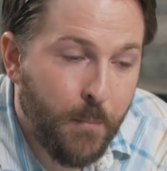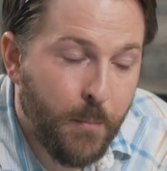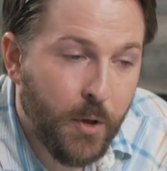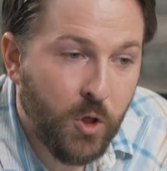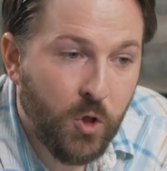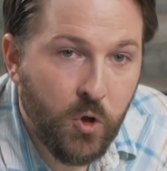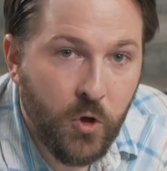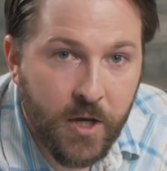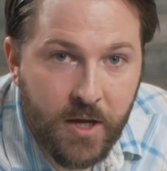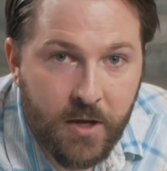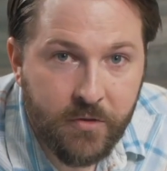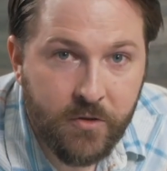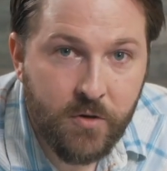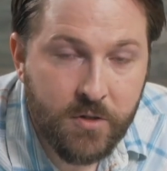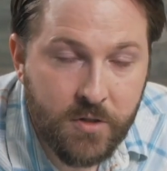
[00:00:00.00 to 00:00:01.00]
But looking
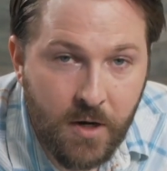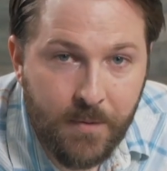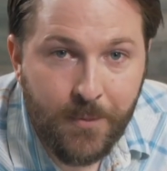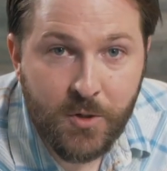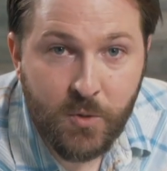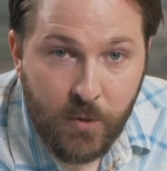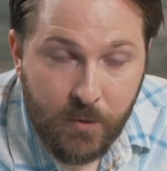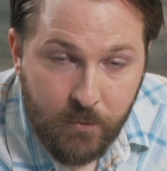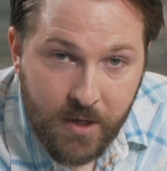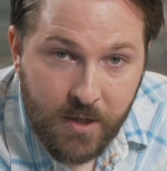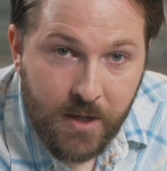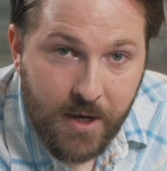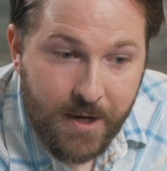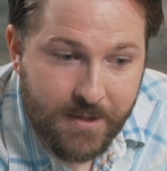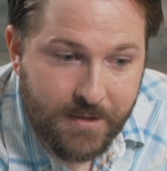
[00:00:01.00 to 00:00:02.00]
at those numbers, we
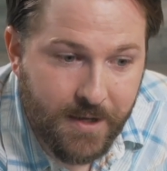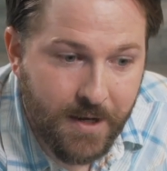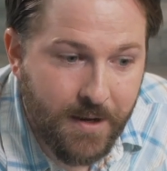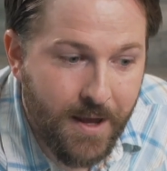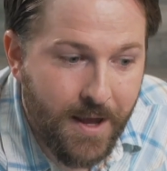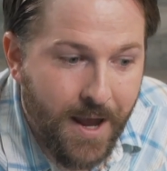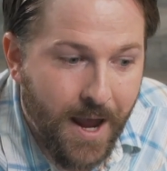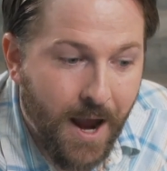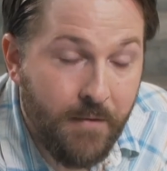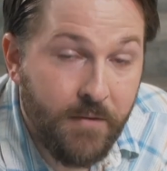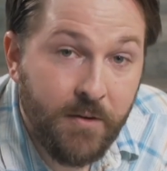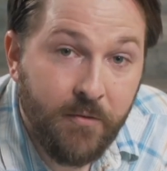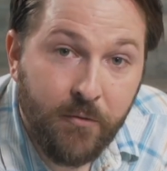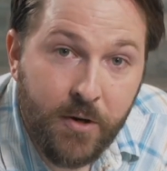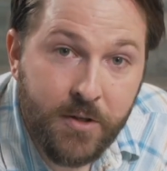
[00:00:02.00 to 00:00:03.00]
realize that
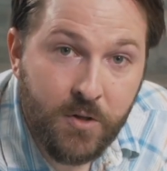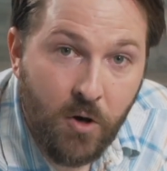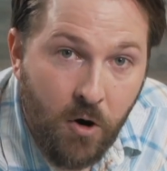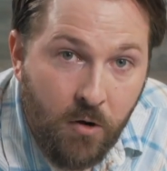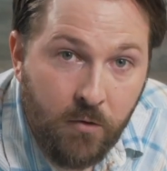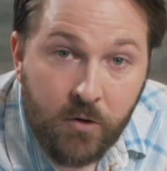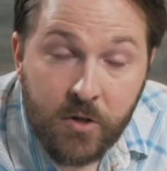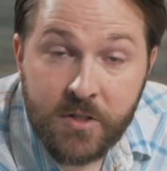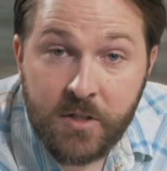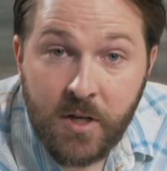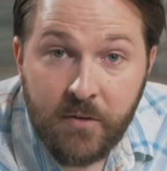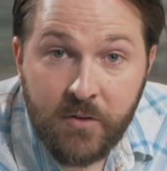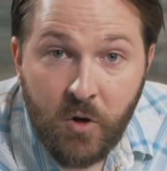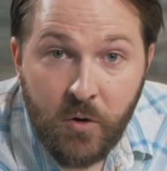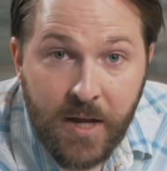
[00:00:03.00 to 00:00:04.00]
having friends over
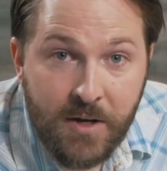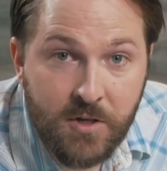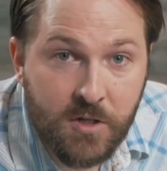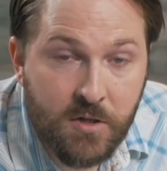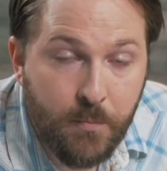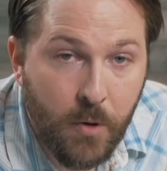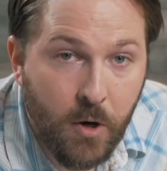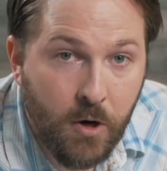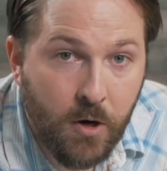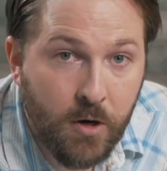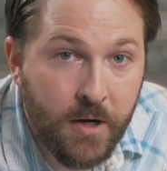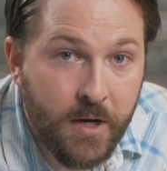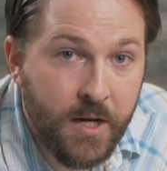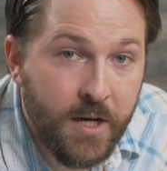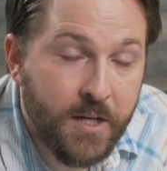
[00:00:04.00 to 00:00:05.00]
instead of going out to the
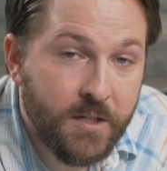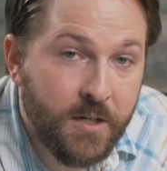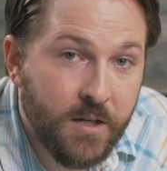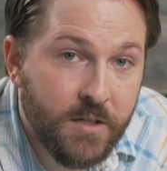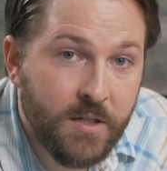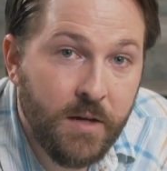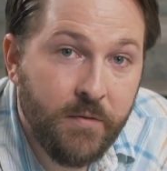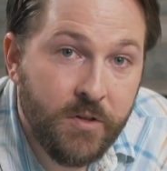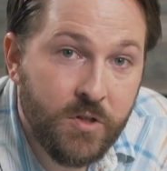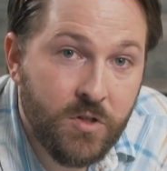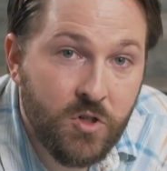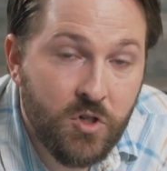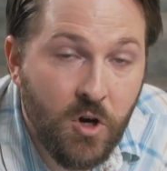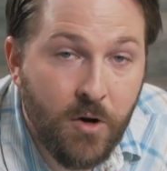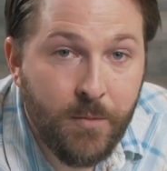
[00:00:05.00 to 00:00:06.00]
bar is going to save us
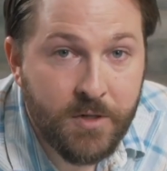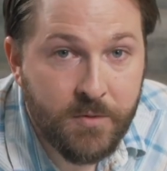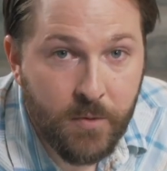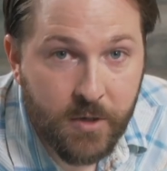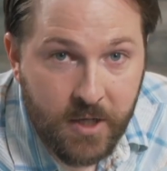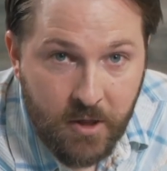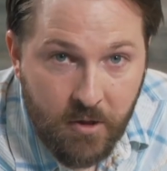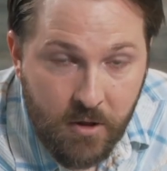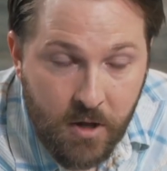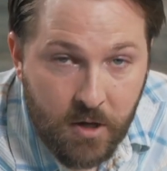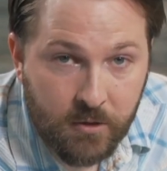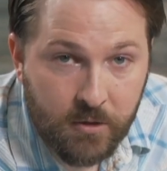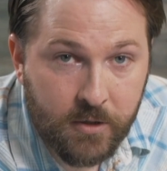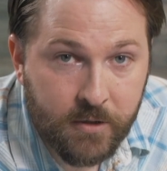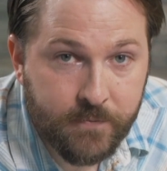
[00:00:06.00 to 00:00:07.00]
so much money in the
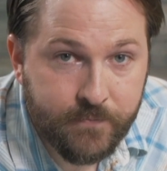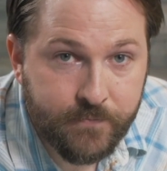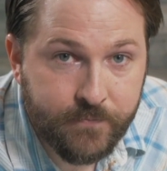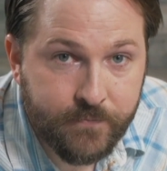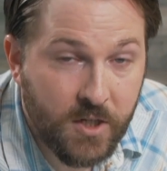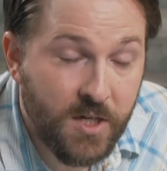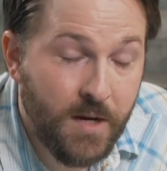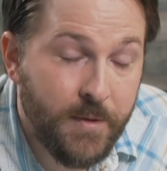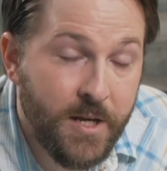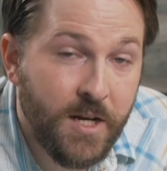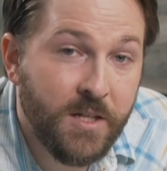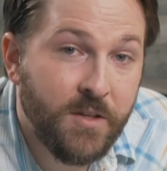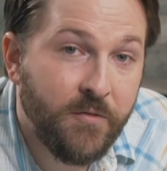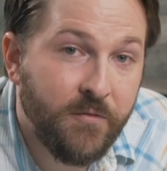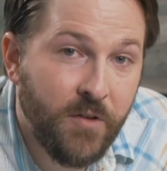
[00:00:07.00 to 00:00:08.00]
long run. On top of that,
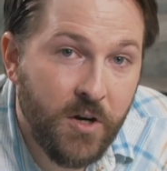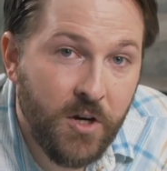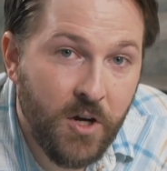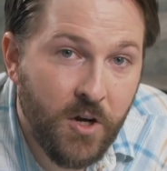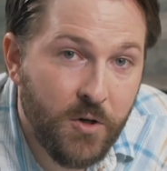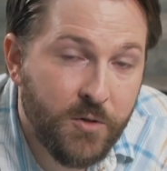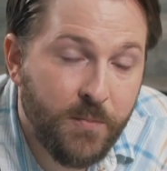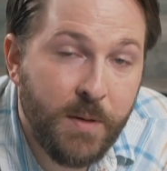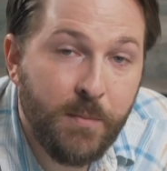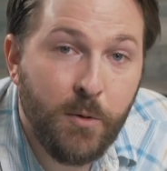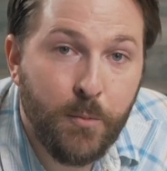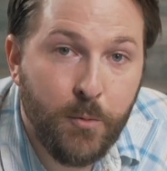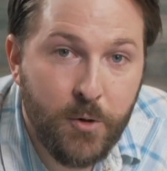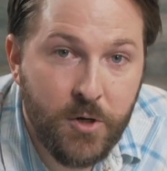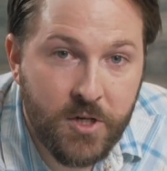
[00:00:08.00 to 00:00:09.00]
it's fun to host. People
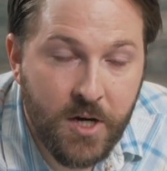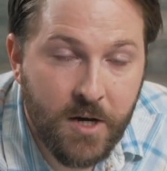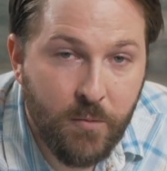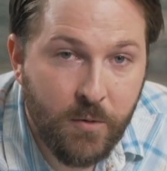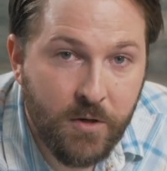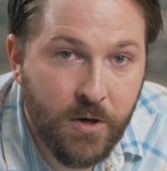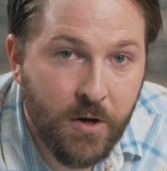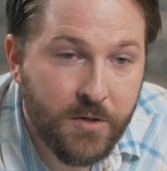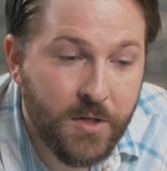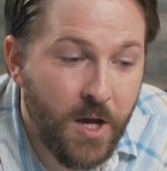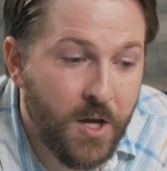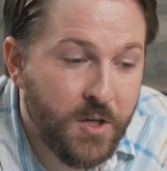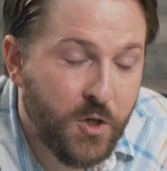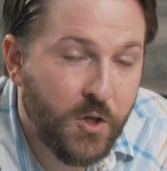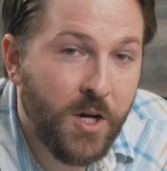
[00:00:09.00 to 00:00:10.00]
appreciate when you host.
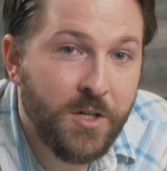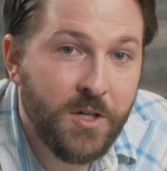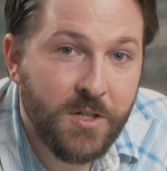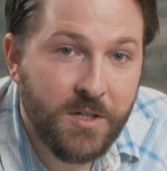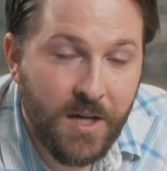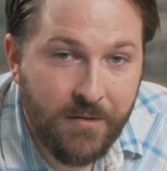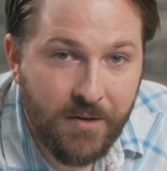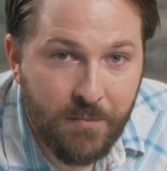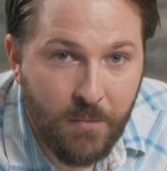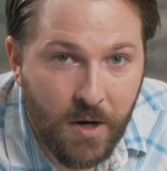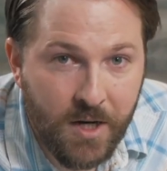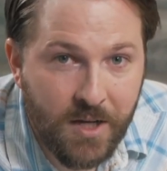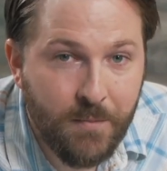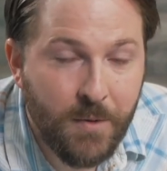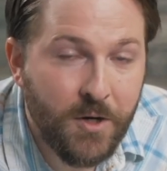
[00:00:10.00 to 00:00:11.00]
So you're not just saving
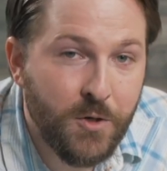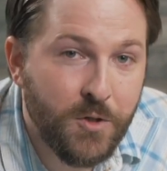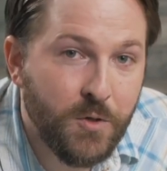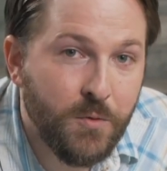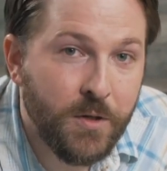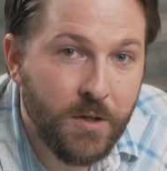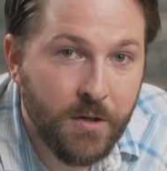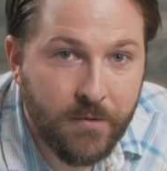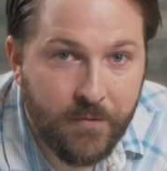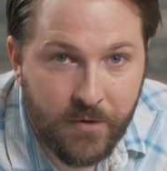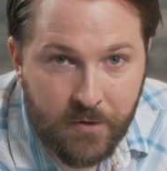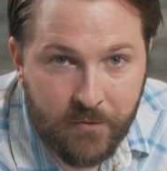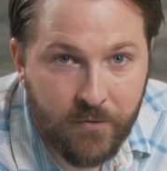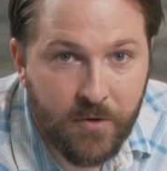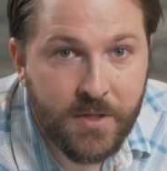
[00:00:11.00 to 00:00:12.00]
money, but you're doing good for
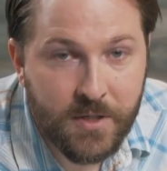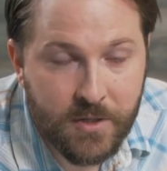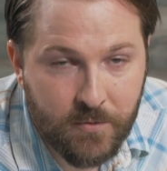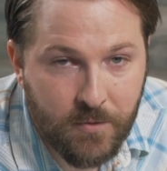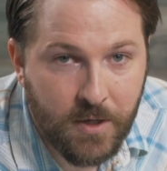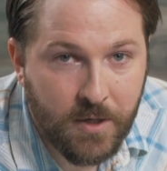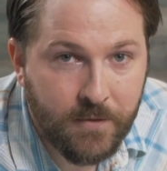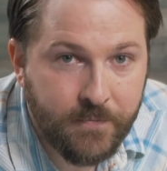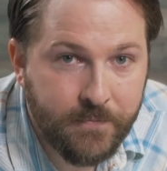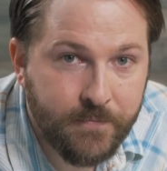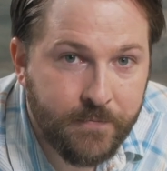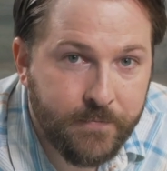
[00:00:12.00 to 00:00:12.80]
your friends as well.